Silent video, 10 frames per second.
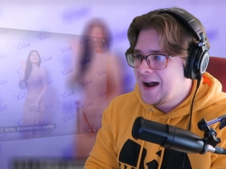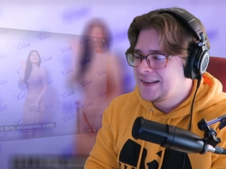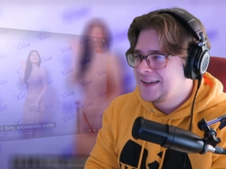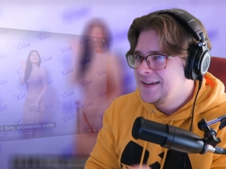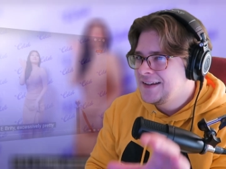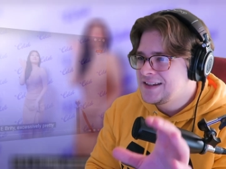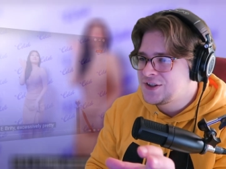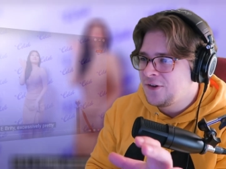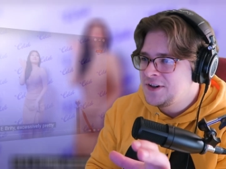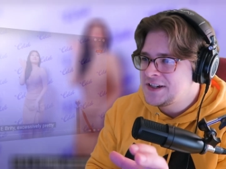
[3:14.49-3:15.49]
I think the
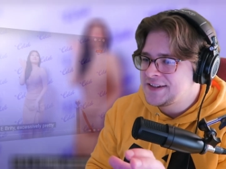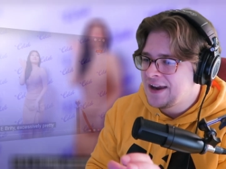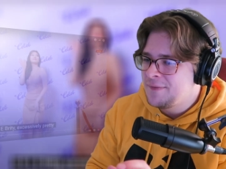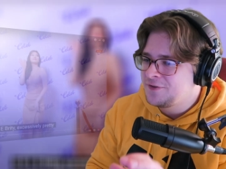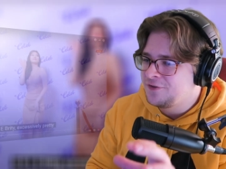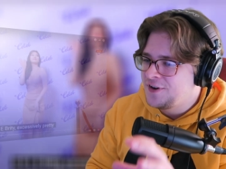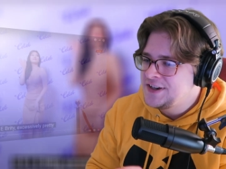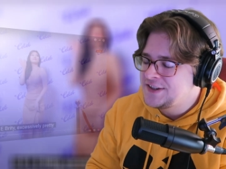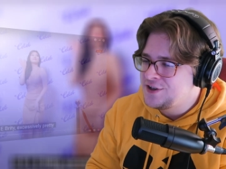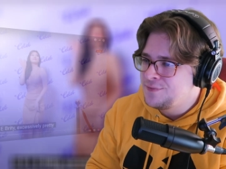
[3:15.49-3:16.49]
song is kept very
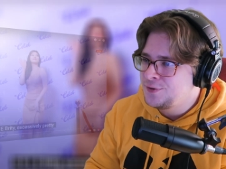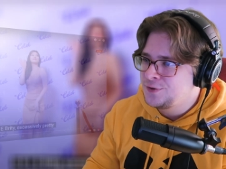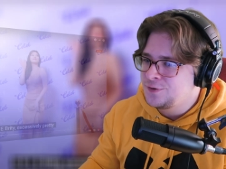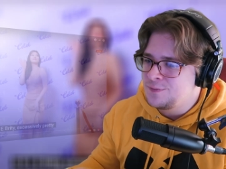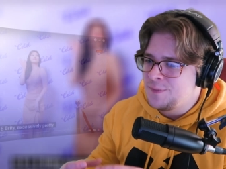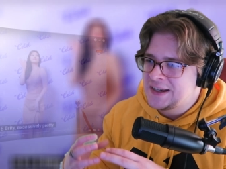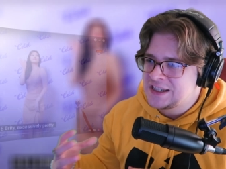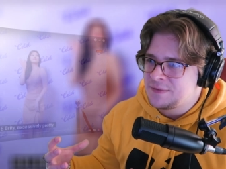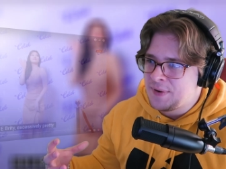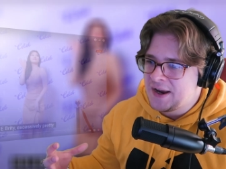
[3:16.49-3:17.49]
simple to make
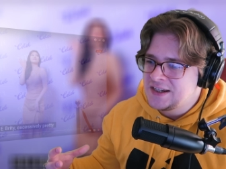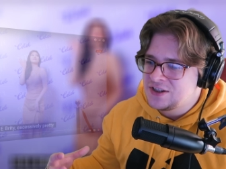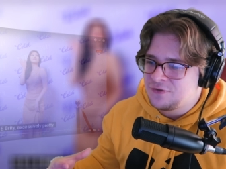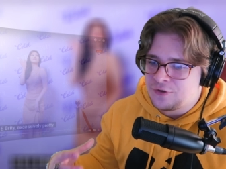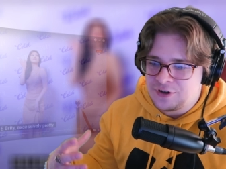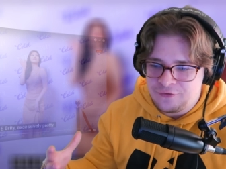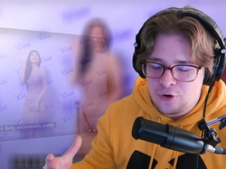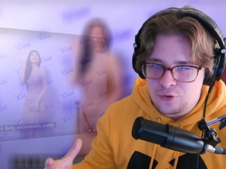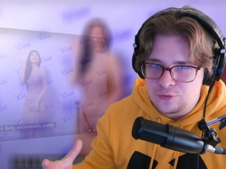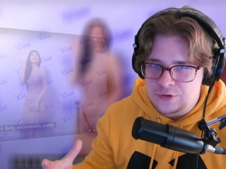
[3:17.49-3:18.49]
space for the
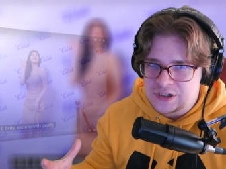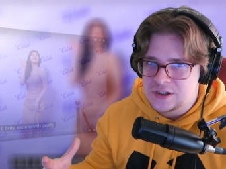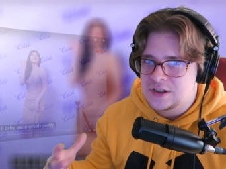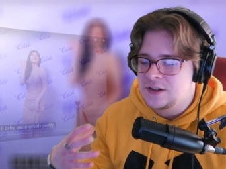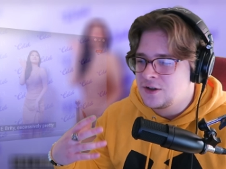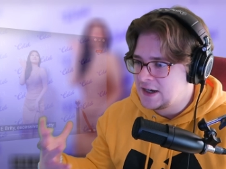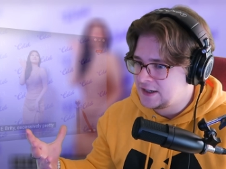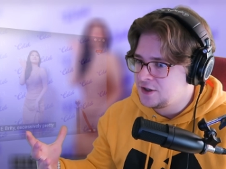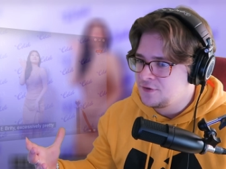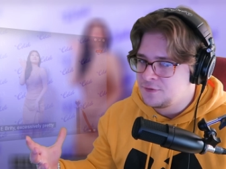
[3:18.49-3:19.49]
vocals. You can
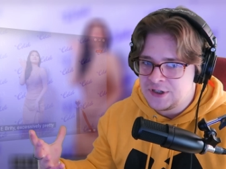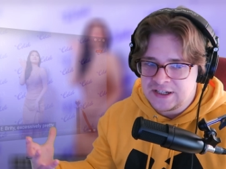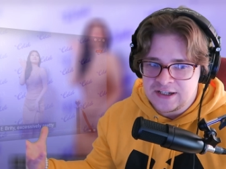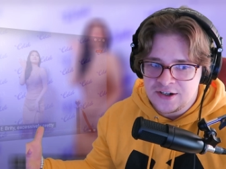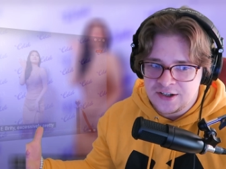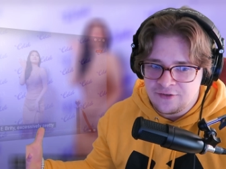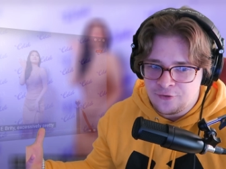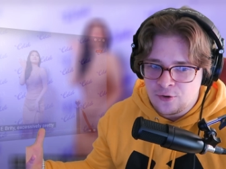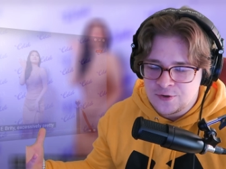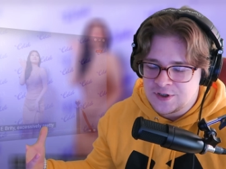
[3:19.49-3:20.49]
hear, really hear that the
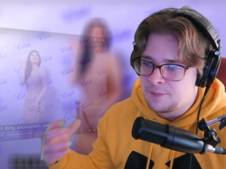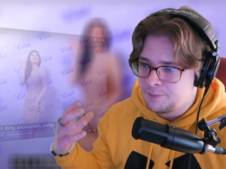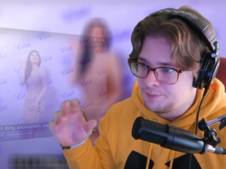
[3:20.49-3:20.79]
vocals are